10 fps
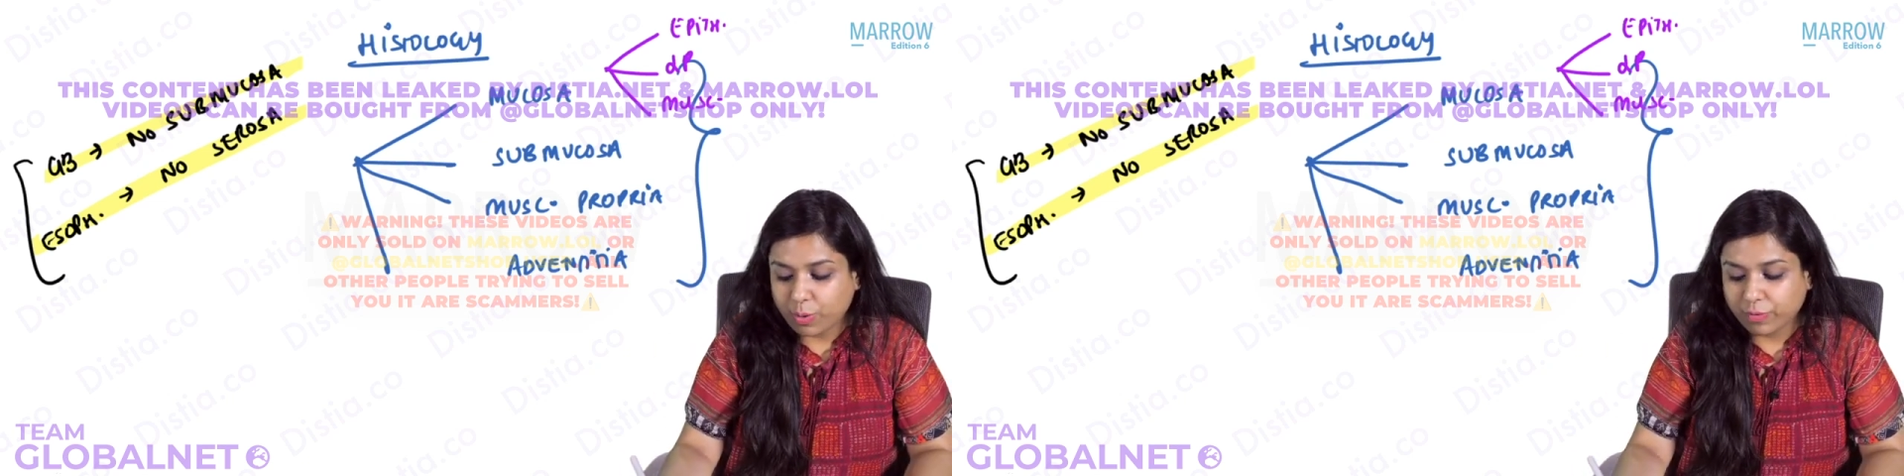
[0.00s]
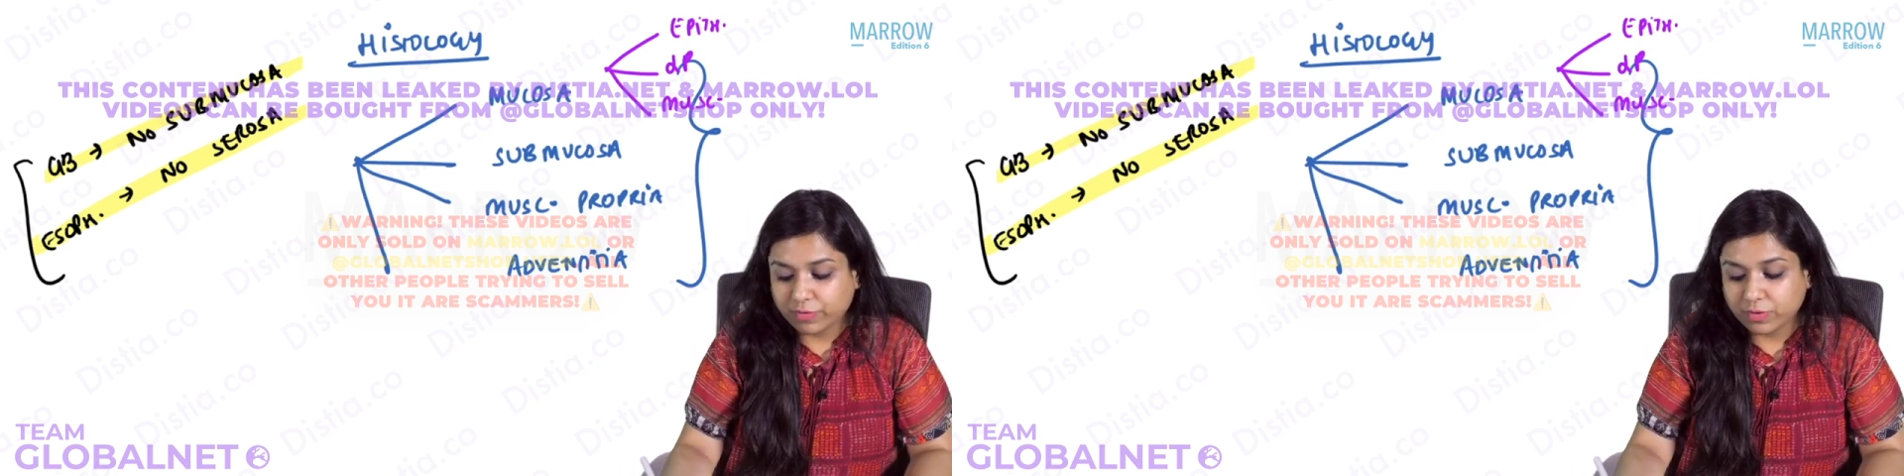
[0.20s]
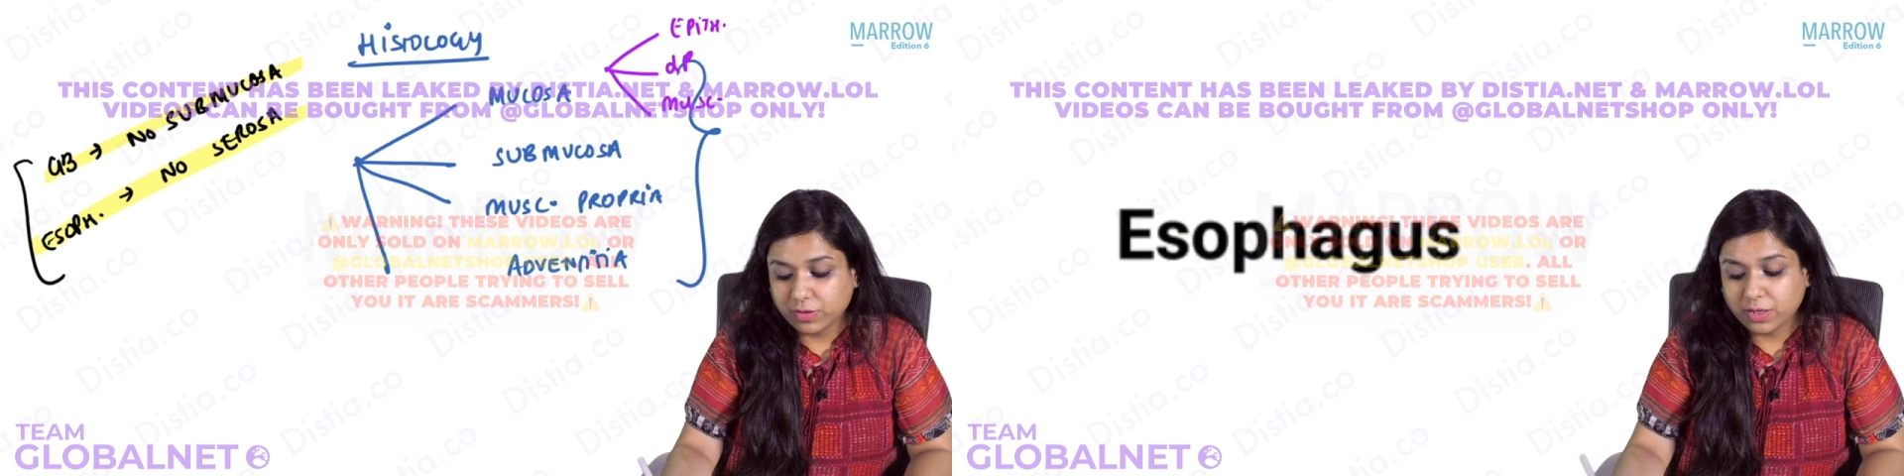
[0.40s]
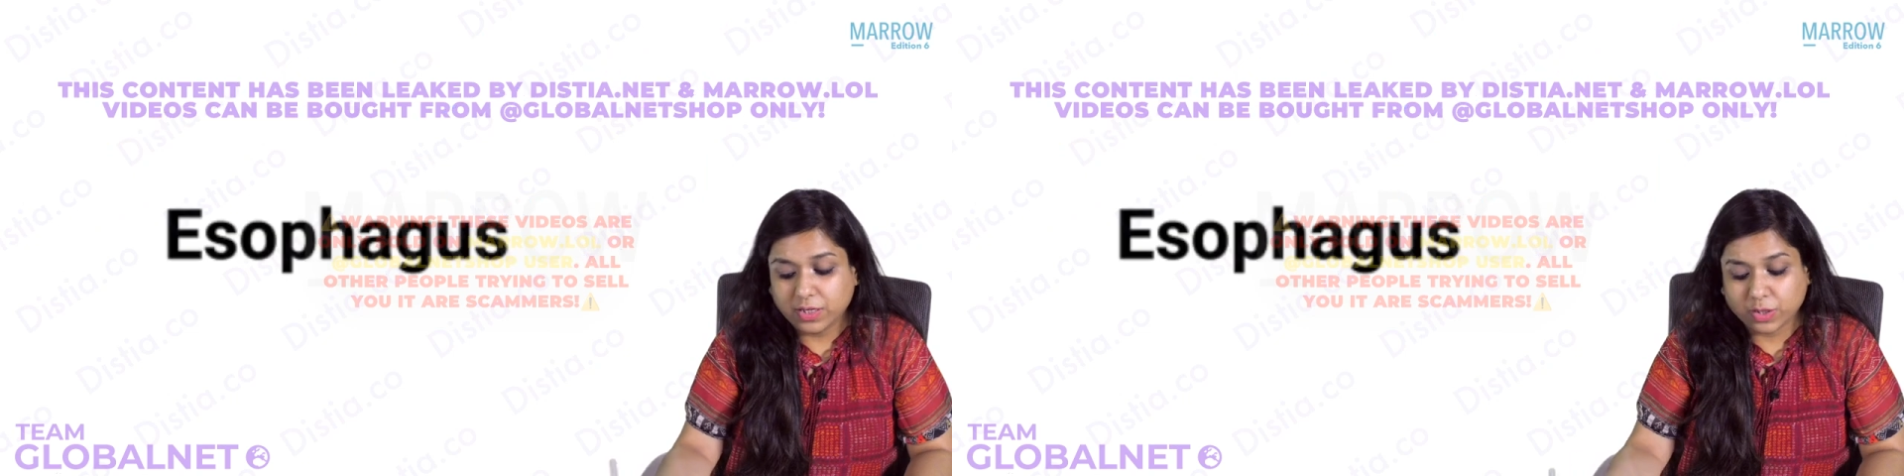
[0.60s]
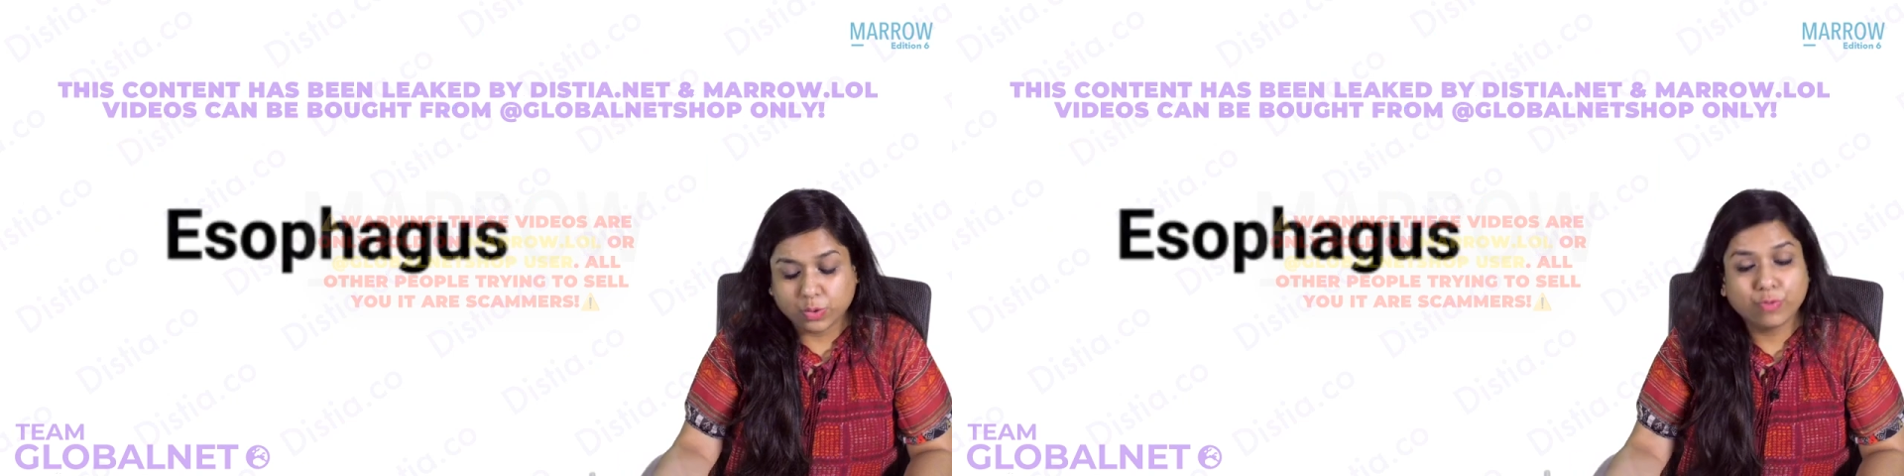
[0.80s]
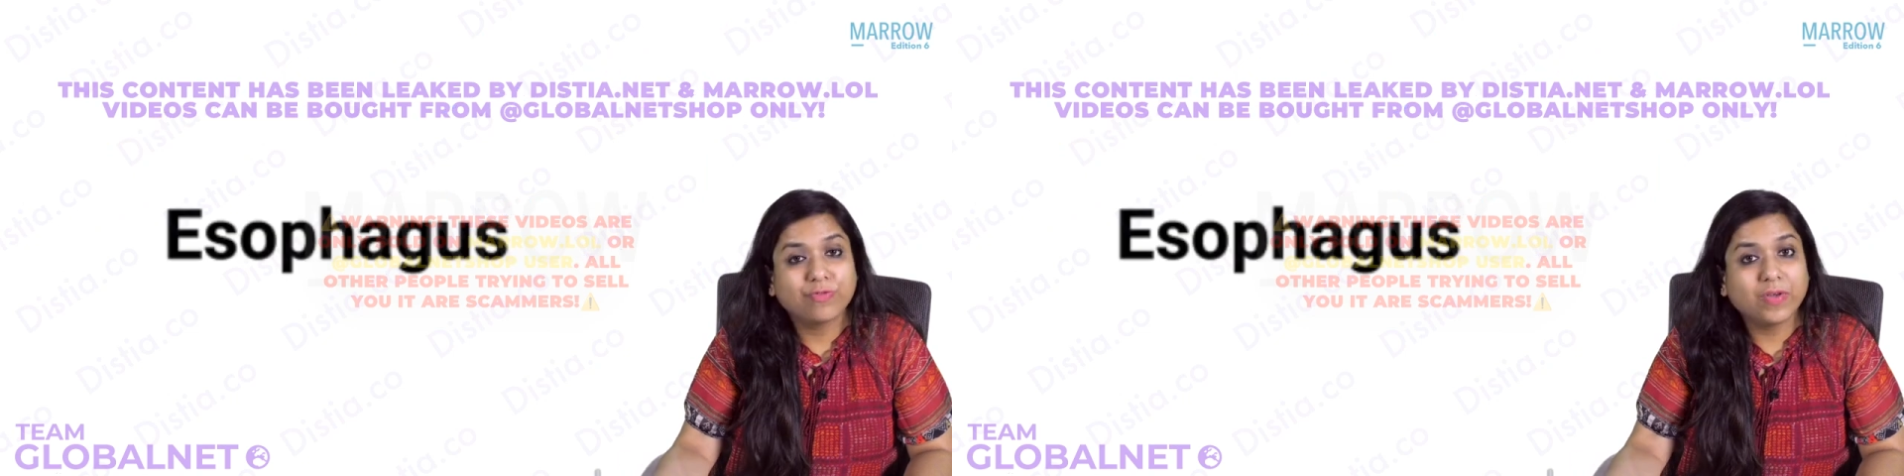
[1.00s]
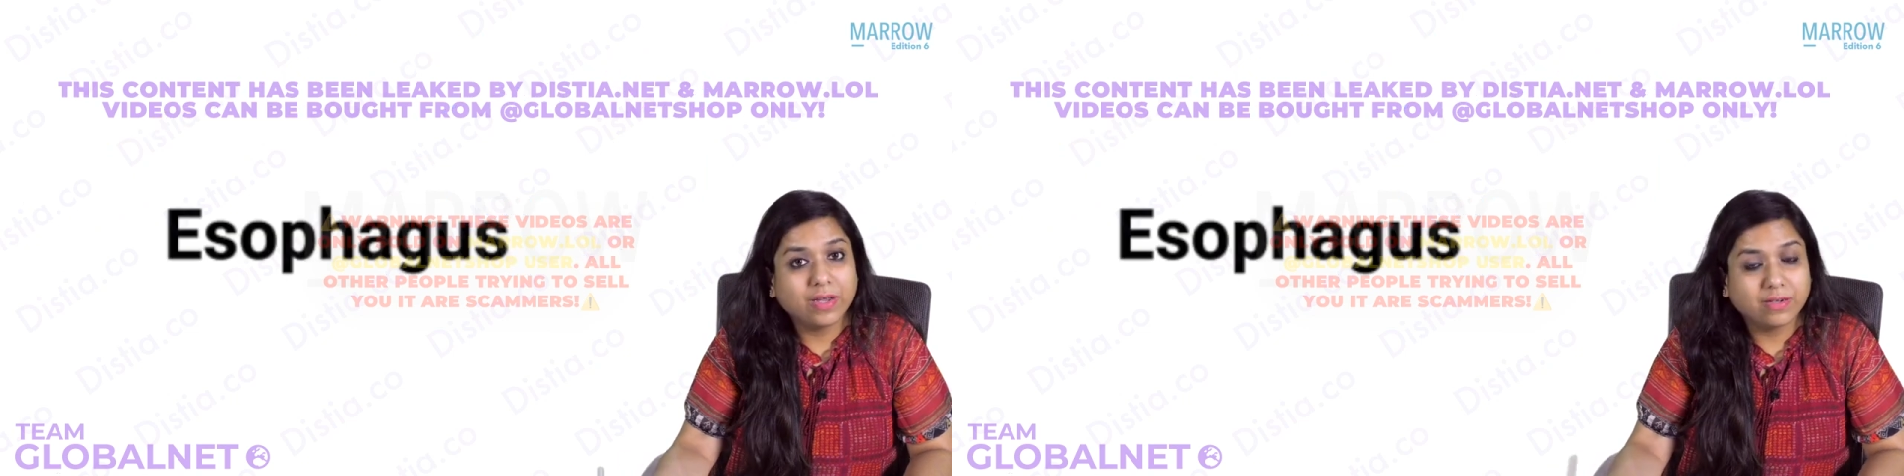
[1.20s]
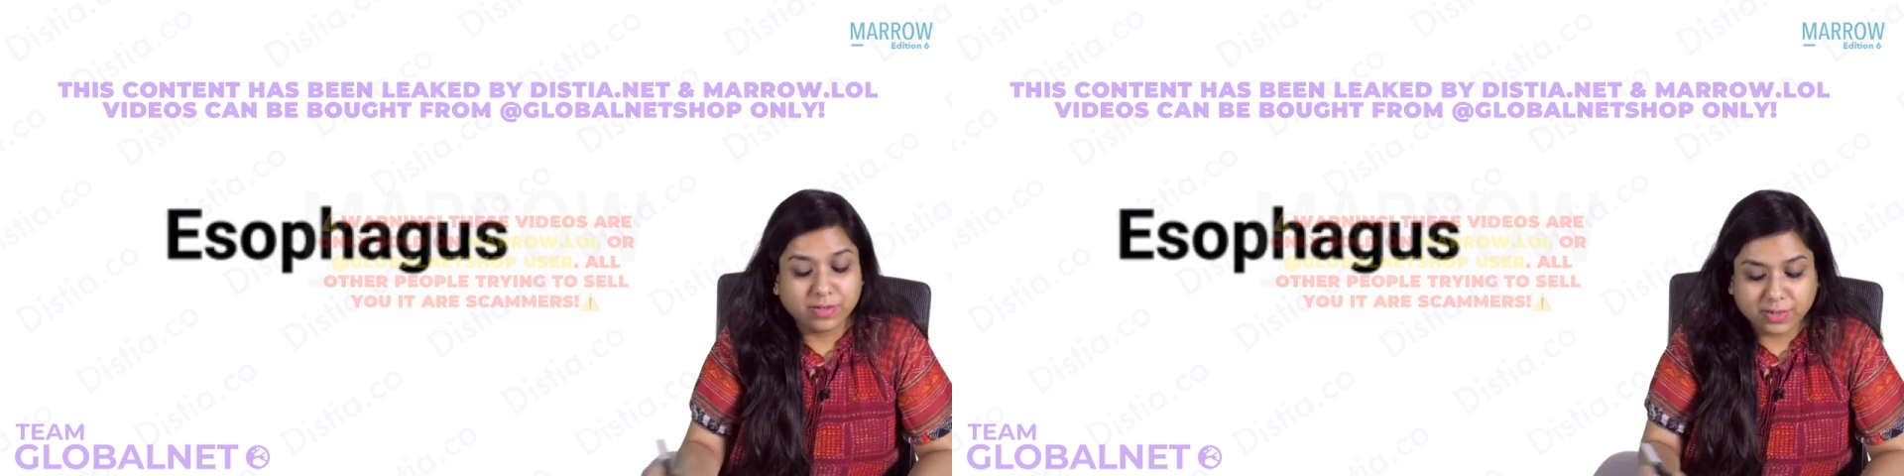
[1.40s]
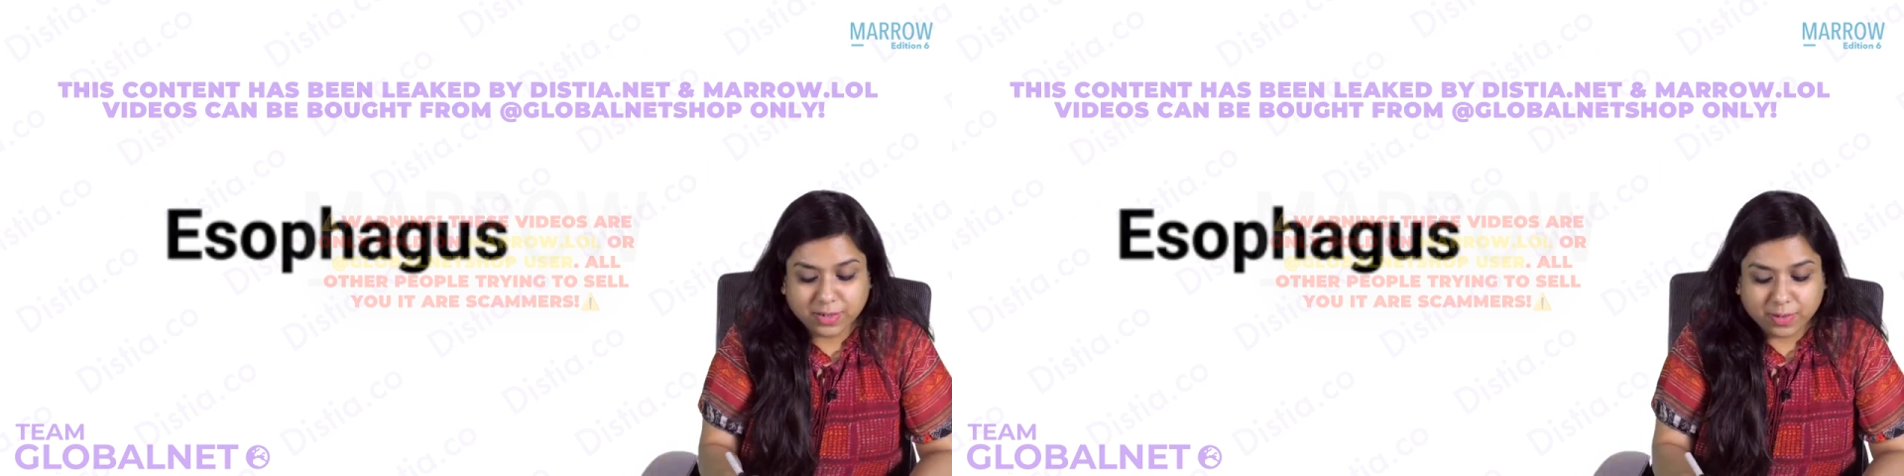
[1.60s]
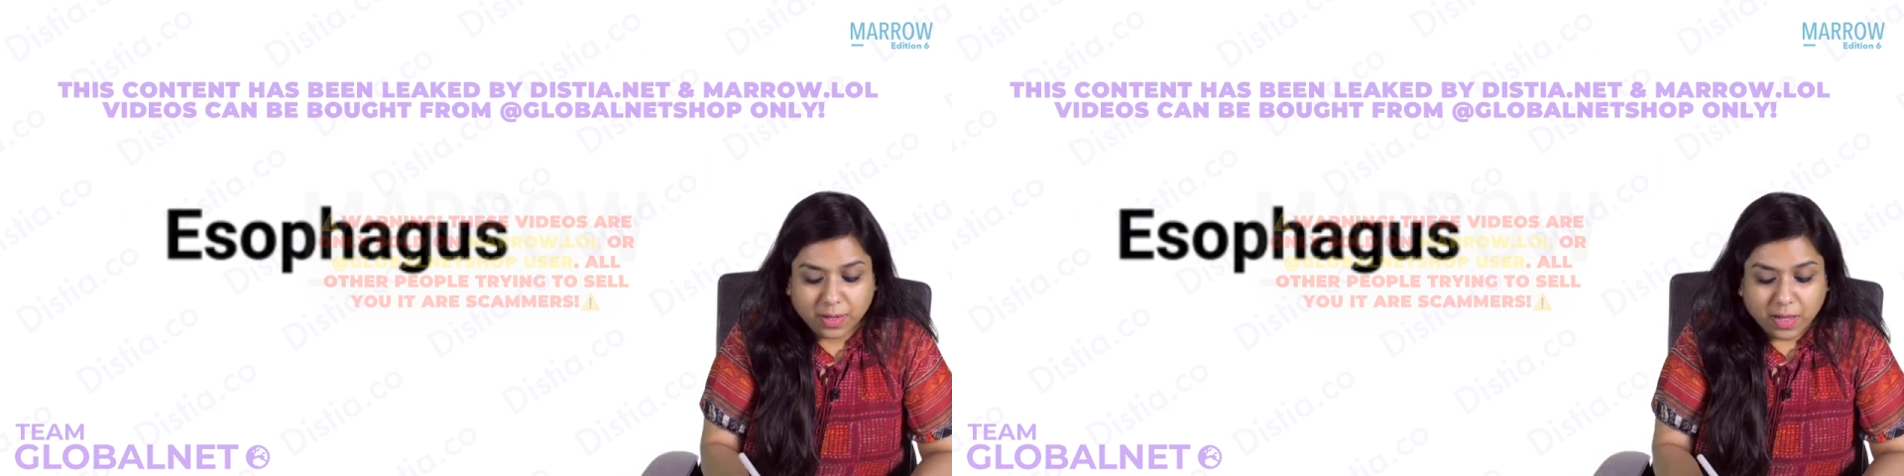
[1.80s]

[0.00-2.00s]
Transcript: of the esophagus.